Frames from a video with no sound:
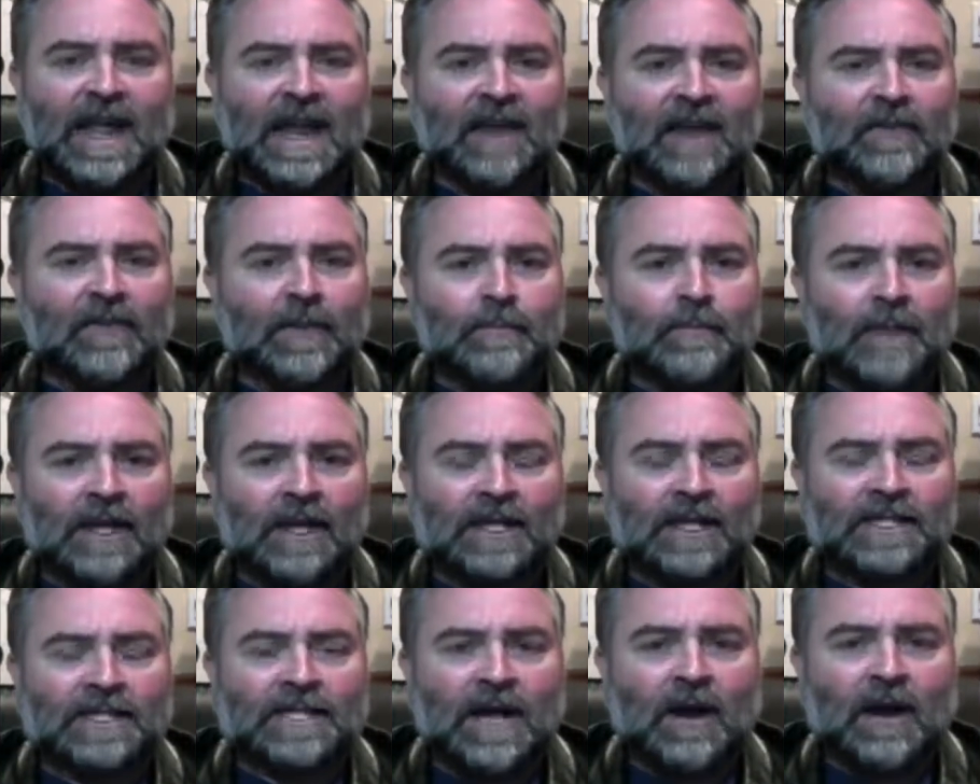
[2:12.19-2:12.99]
in the
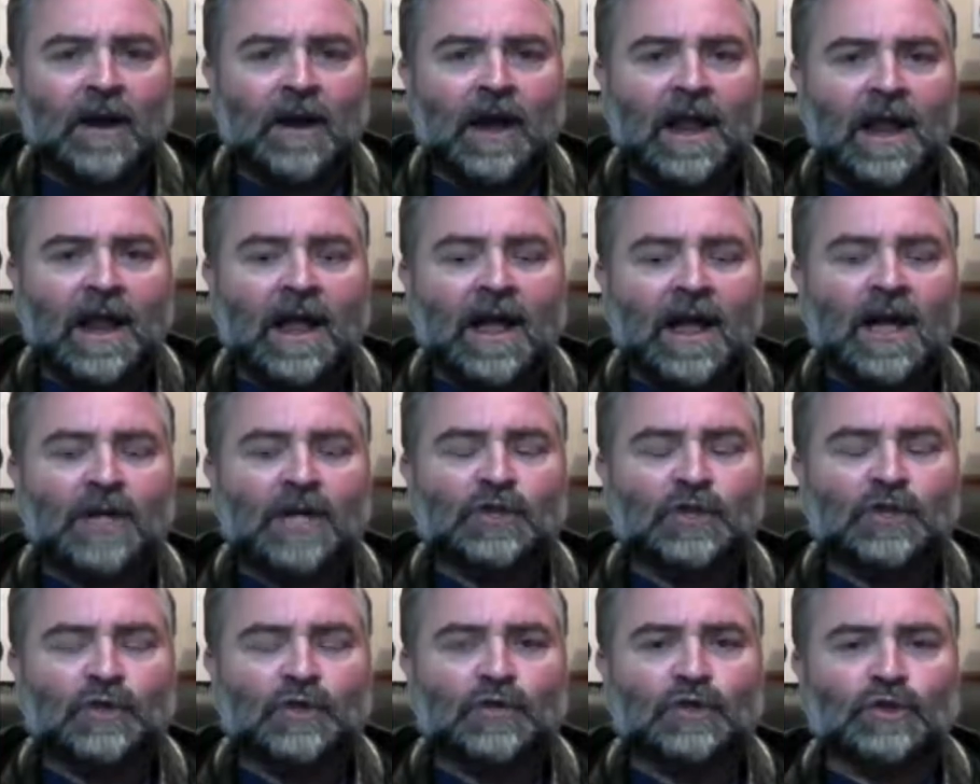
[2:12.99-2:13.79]
military
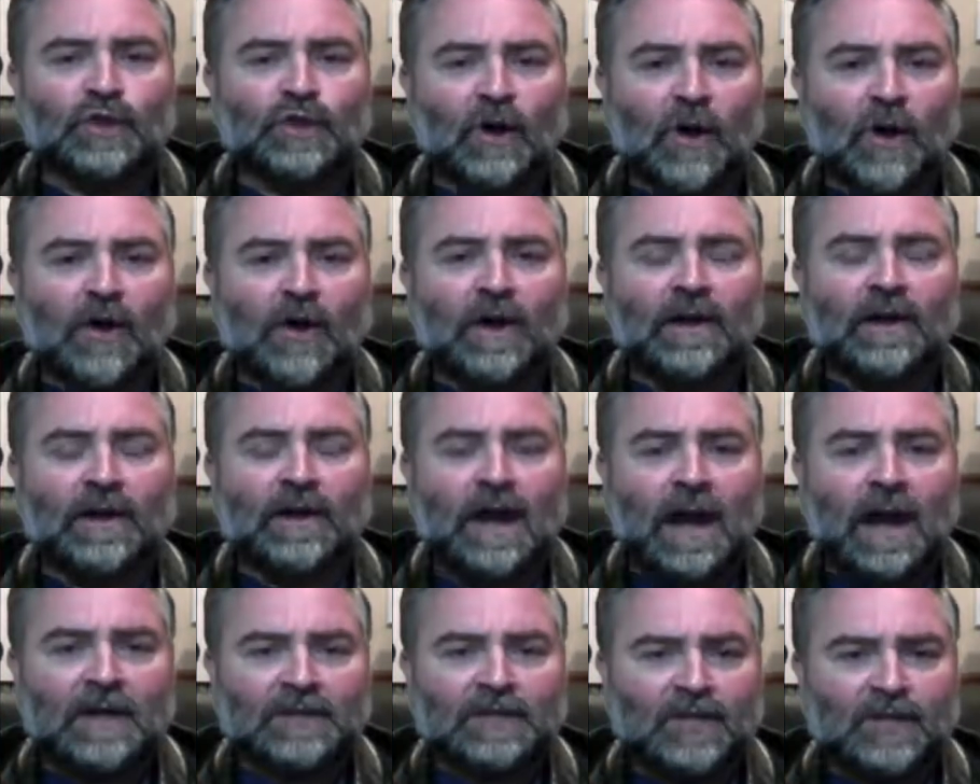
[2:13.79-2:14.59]
to chart
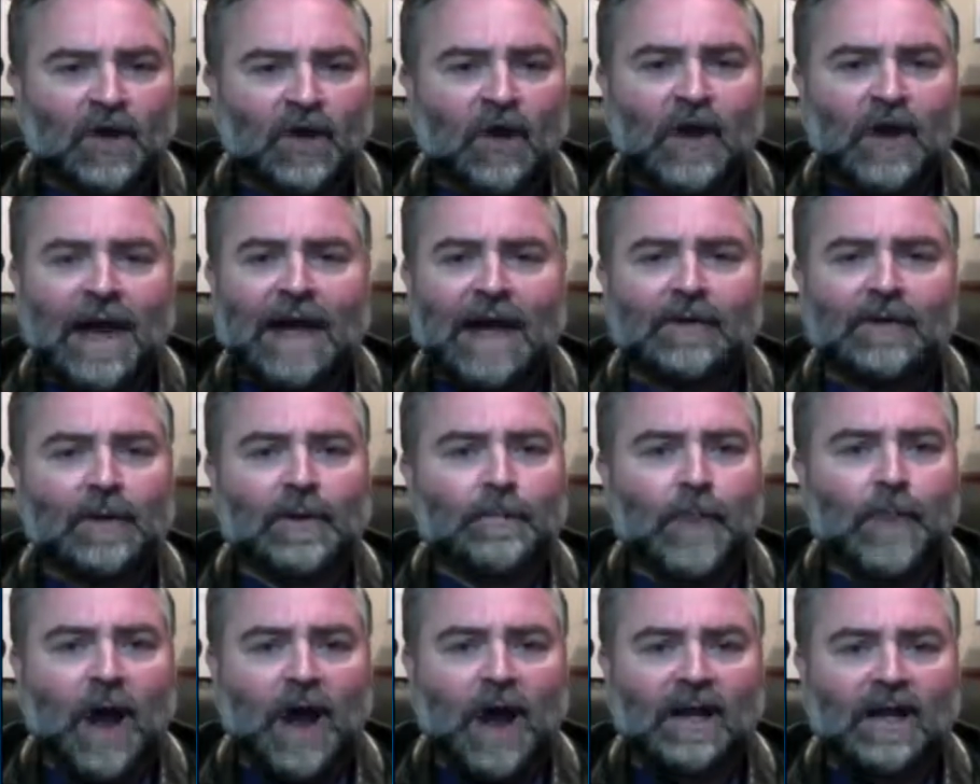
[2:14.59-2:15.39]
out
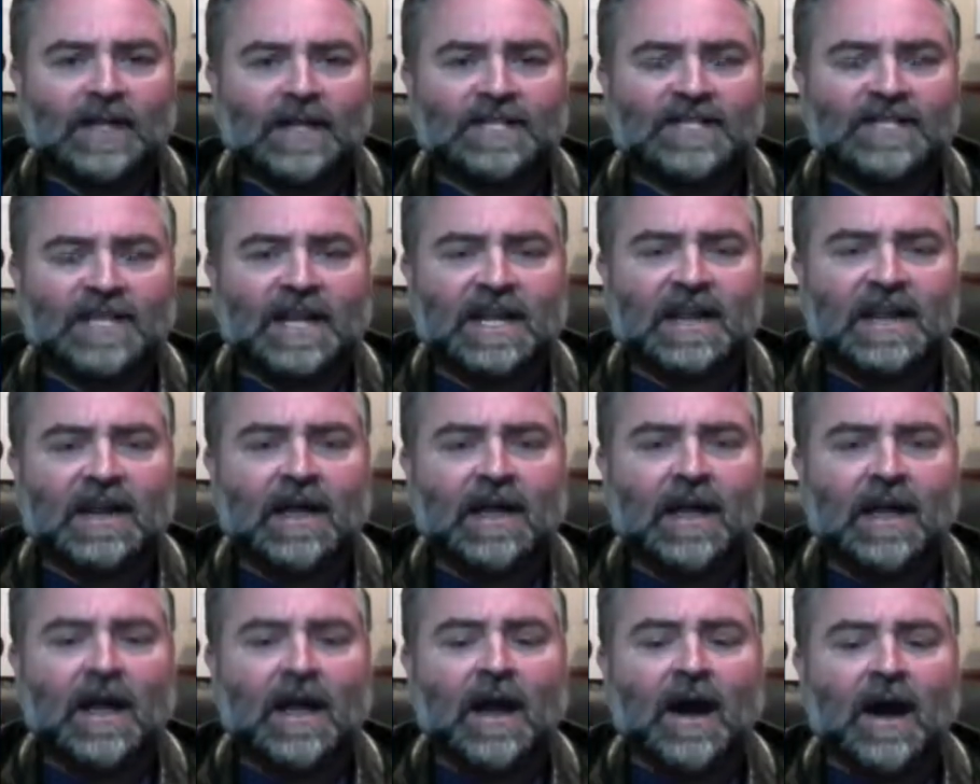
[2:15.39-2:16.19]
a
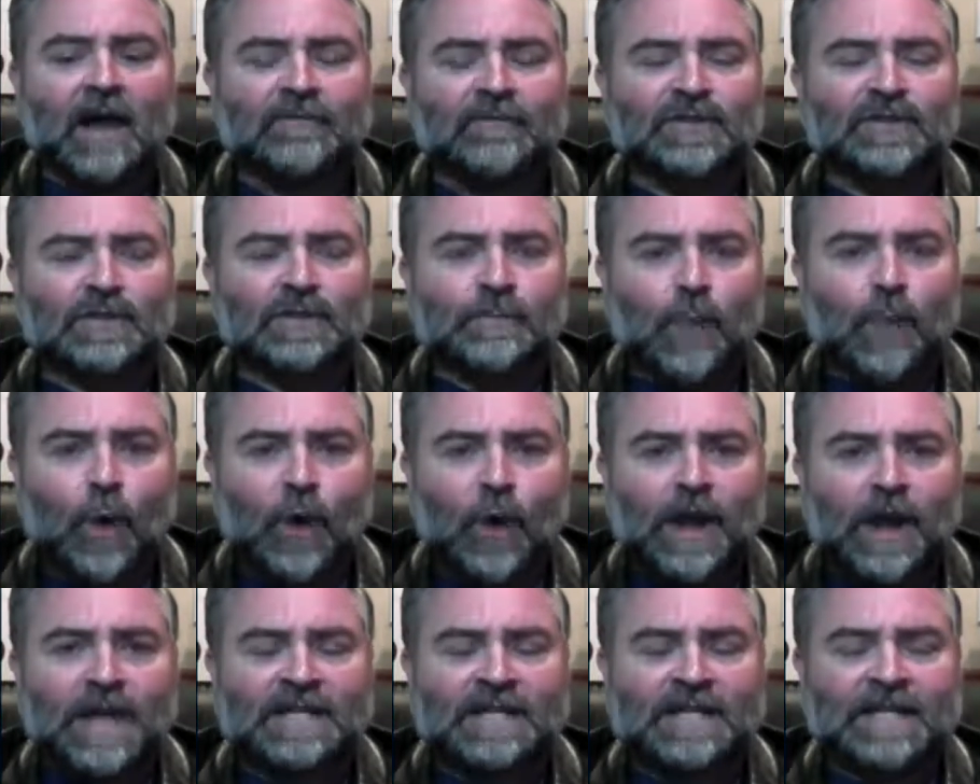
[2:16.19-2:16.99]
policy of
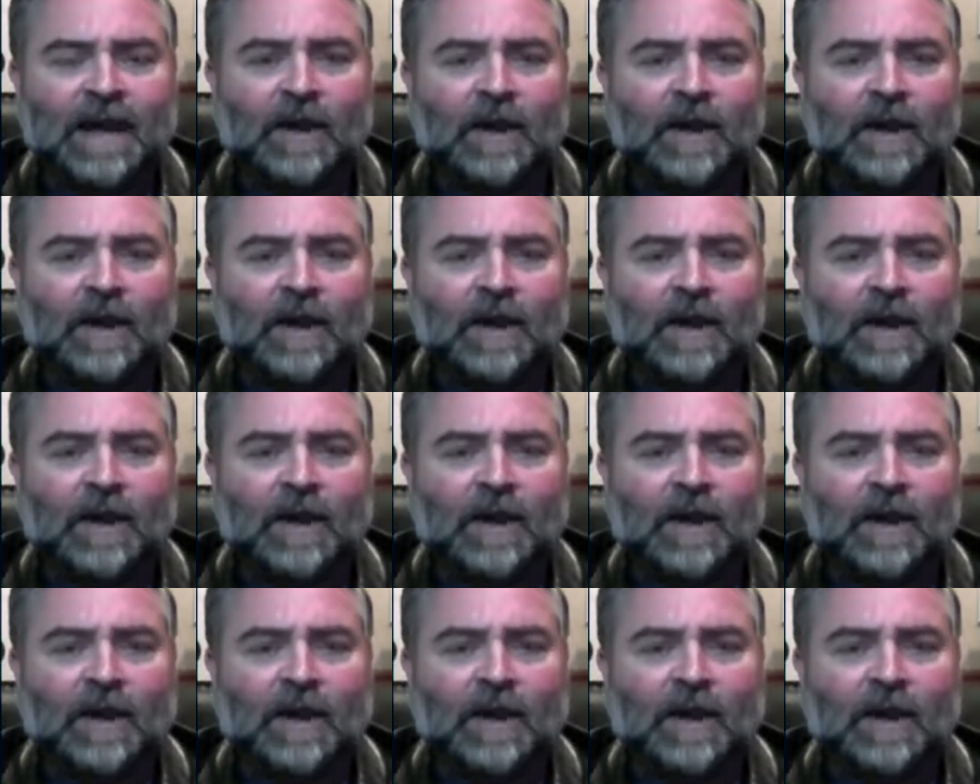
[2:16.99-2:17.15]
supporting